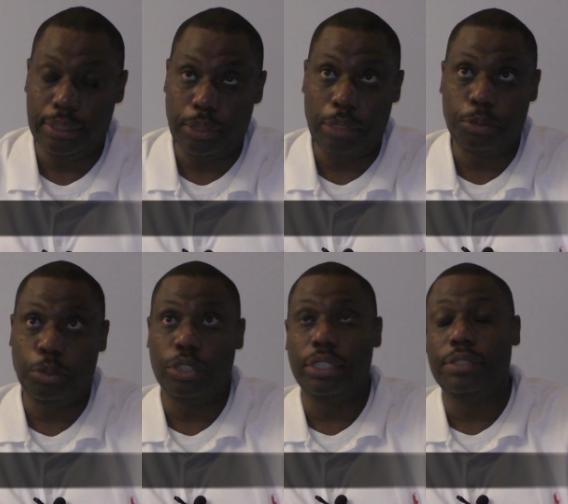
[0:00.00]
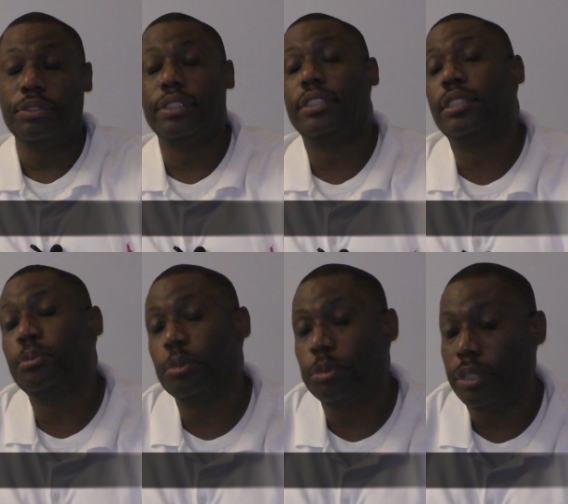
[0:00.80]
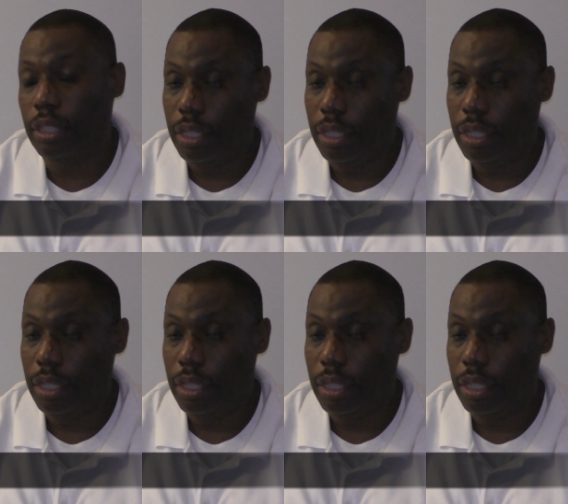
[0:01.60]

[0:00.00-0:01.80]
I was supposed to leave in December, but